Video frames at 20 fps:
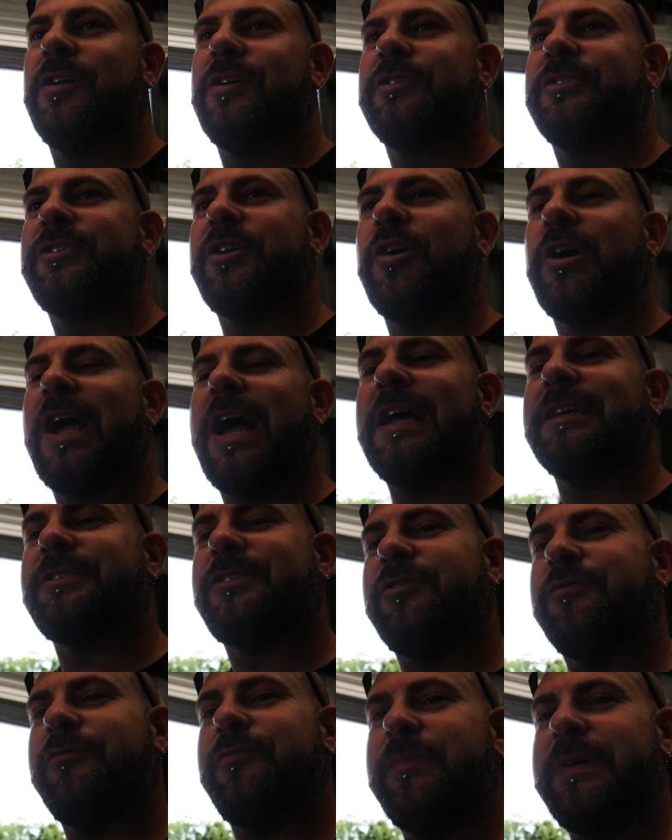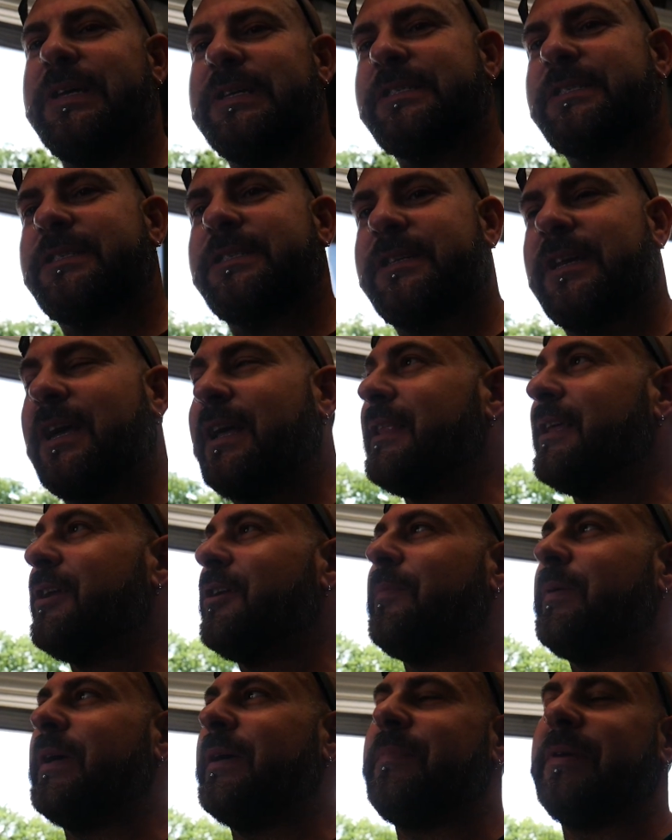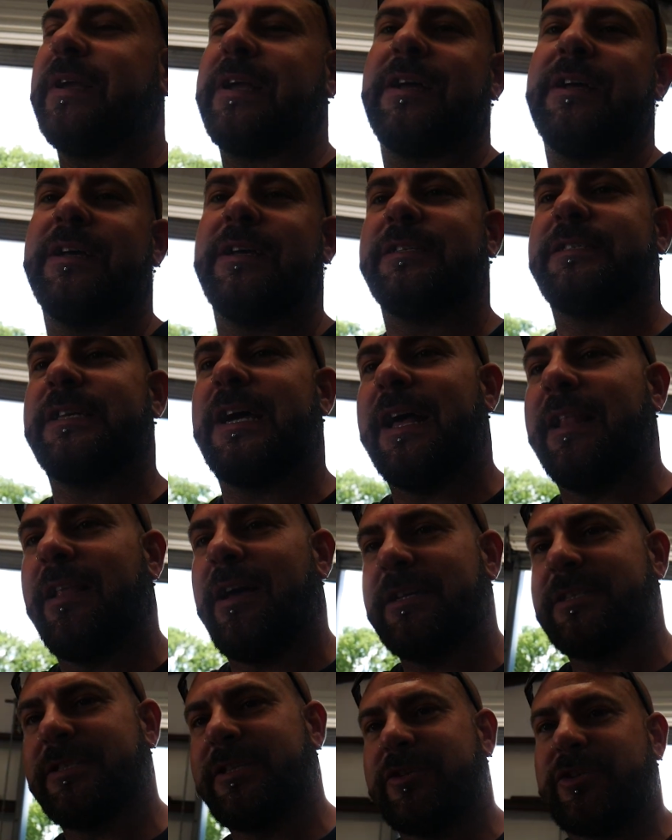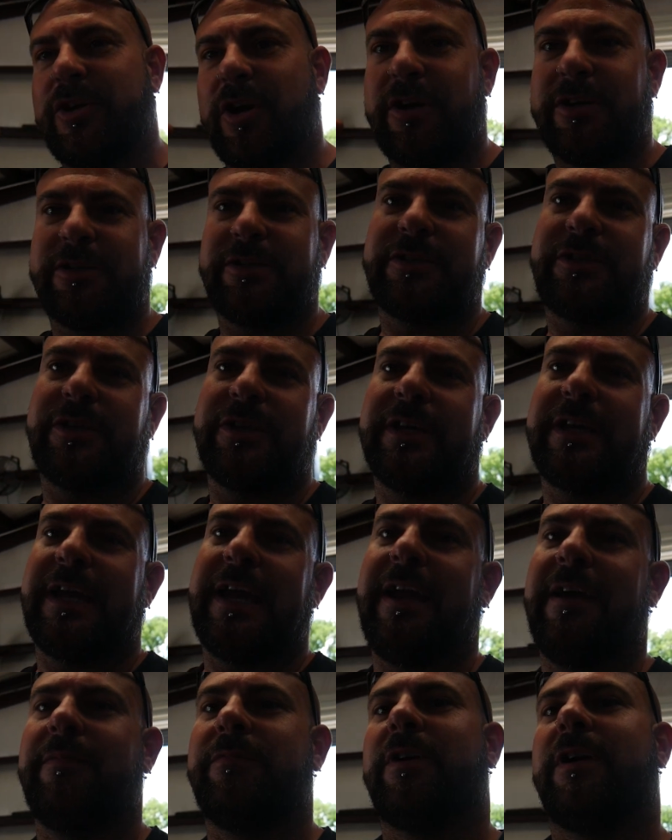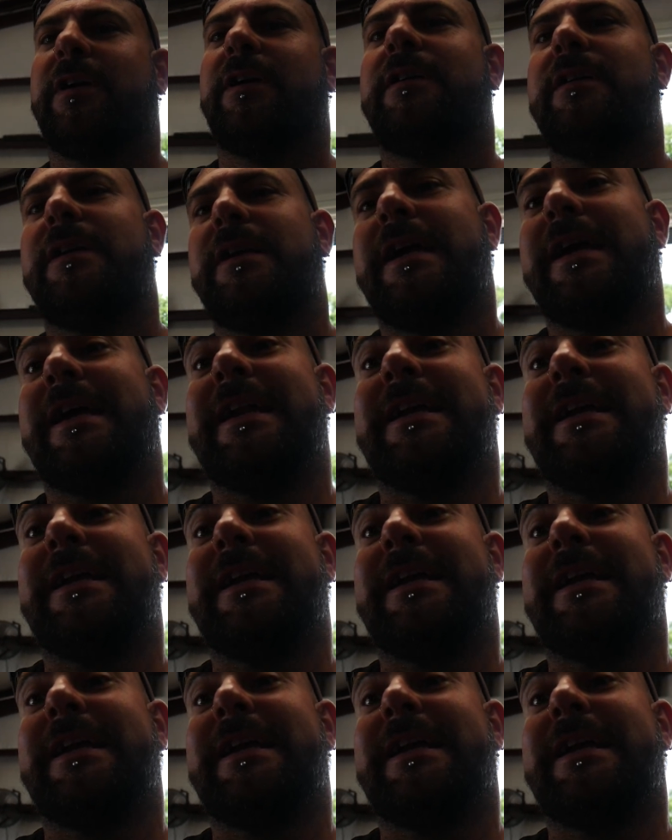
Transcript: So guys, you've missed a little bit because I lost the charger to the camera and